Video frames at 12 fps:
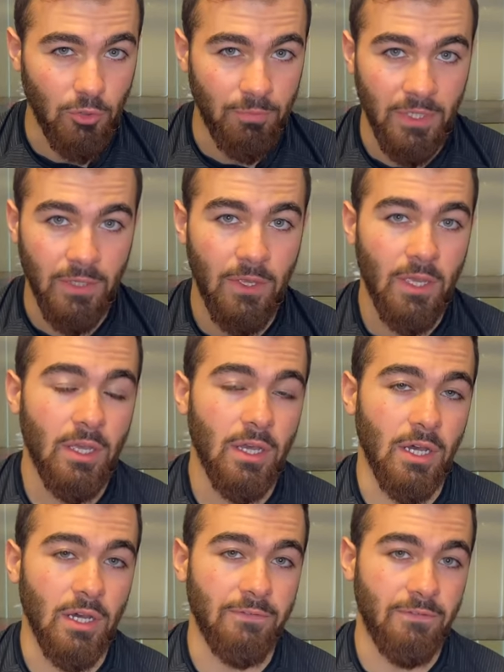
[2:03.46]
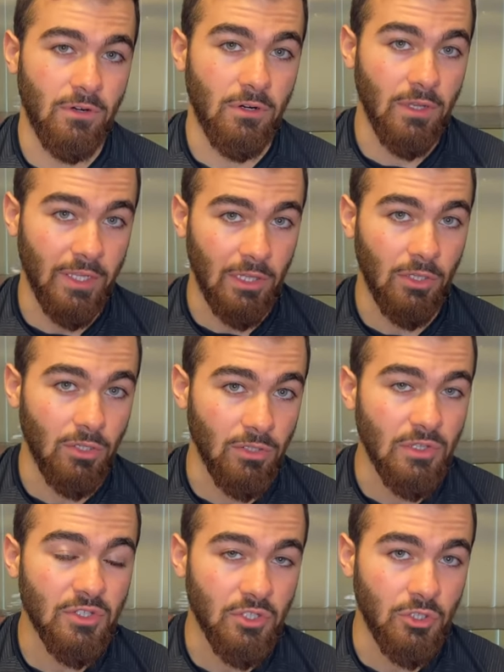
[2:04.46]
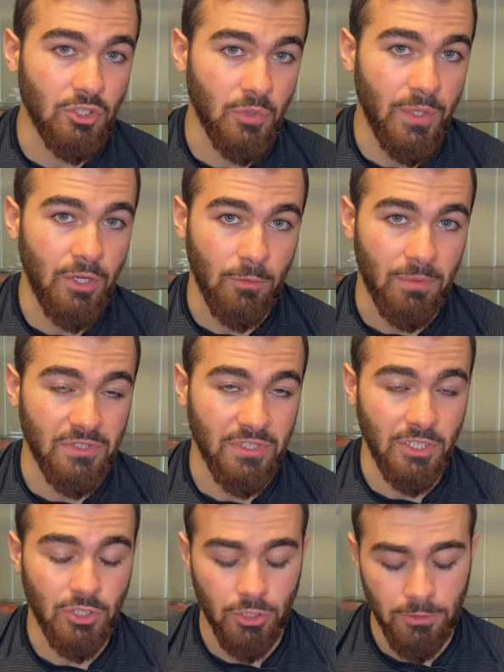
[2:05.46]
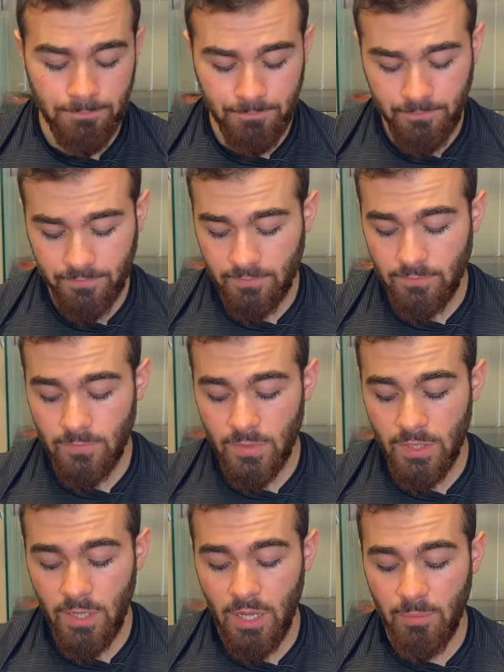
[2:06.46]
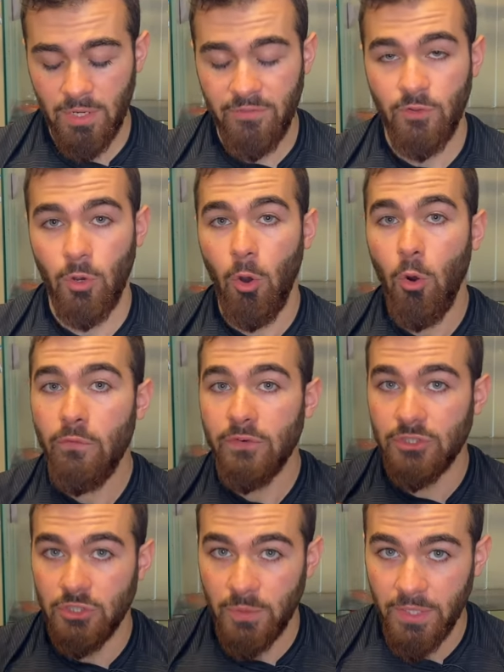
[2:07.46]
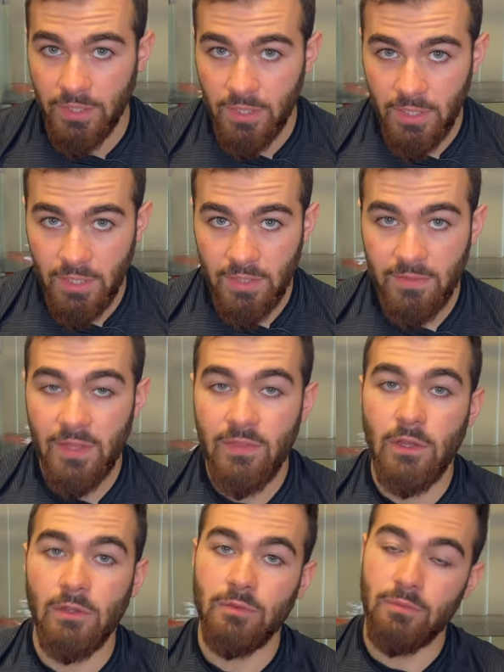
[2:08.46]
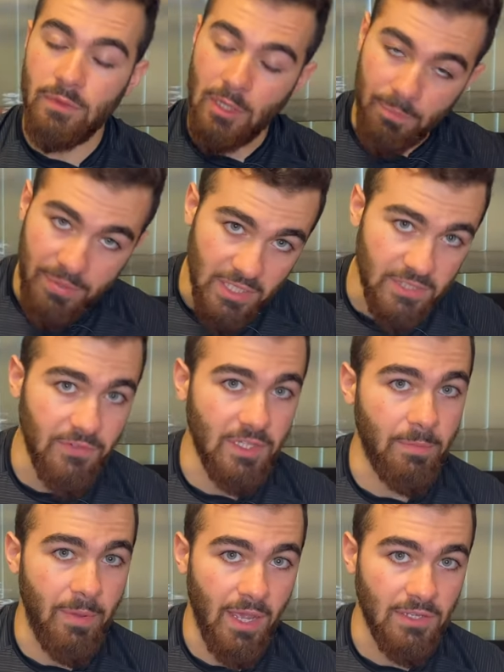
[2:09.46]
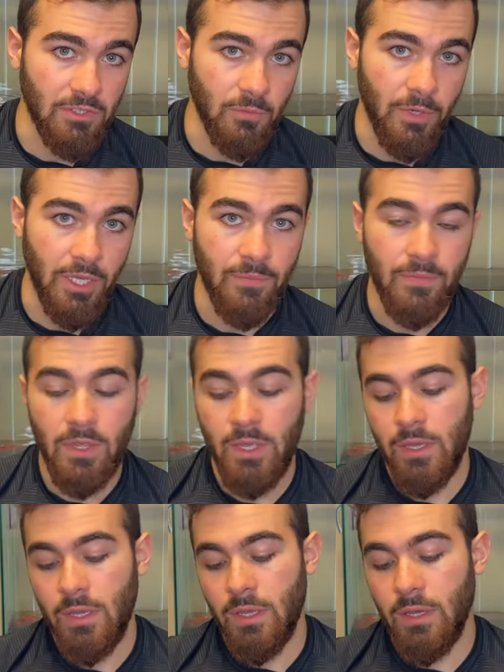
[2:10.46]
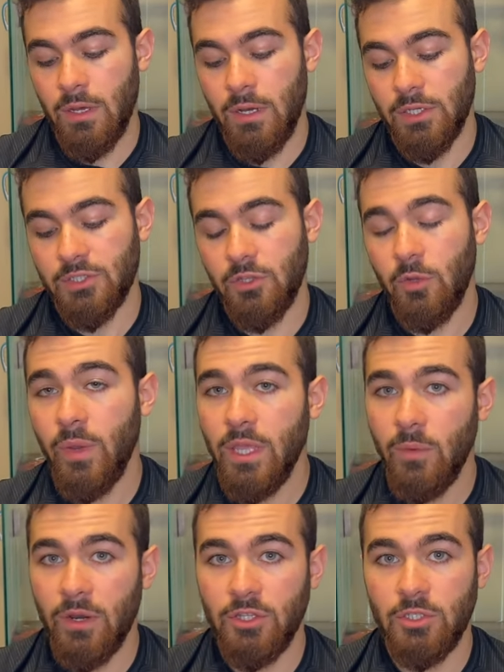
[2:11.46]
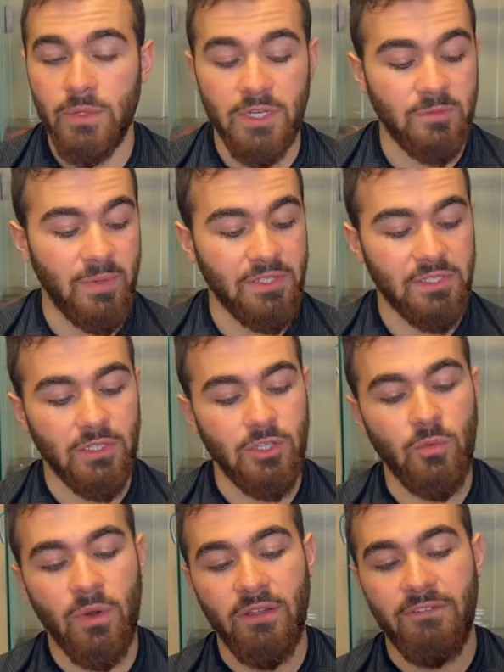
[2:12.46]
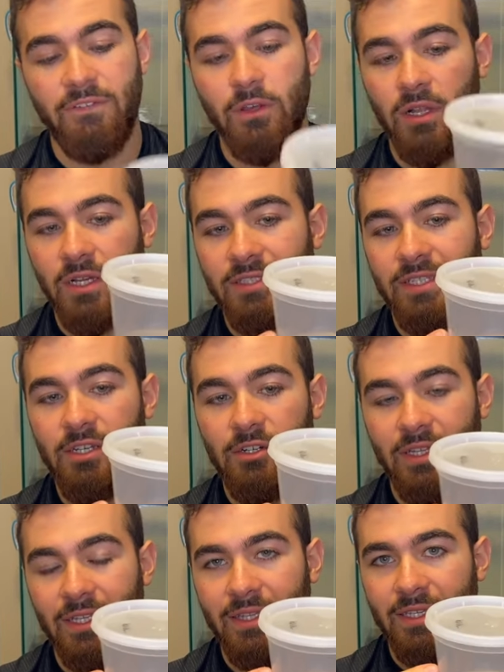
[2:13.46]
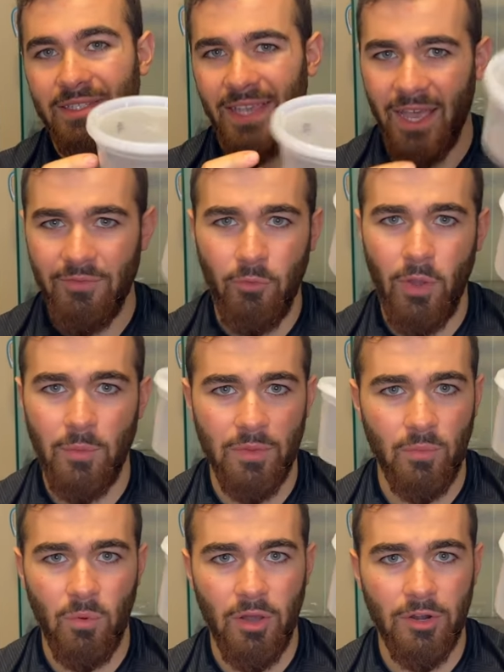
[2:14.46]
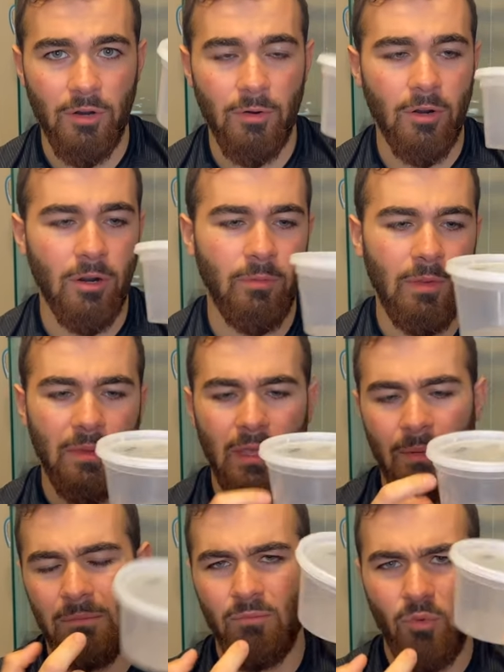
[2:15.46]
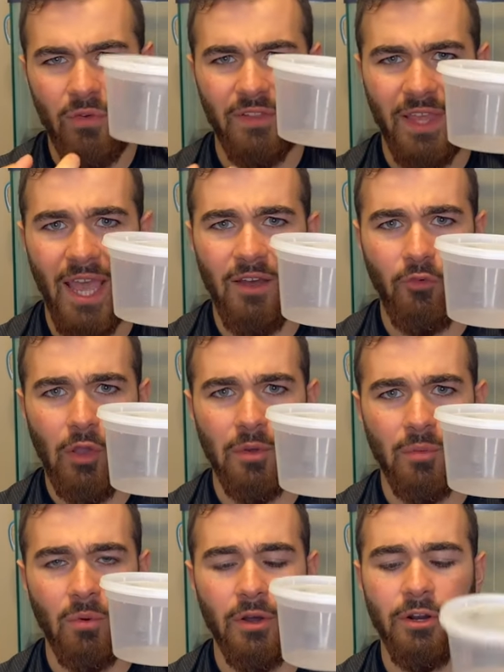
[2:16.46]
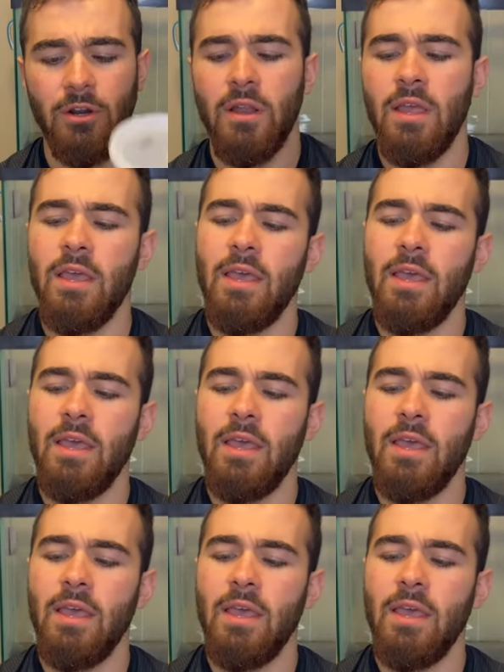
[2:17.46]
loopy for like a little surgery or procedure. But if you overdo it, then they'll peacefully pass away. So the way you want to do it is basically you want to fill a container like this halfway with water, or maybe roughly halfway with water.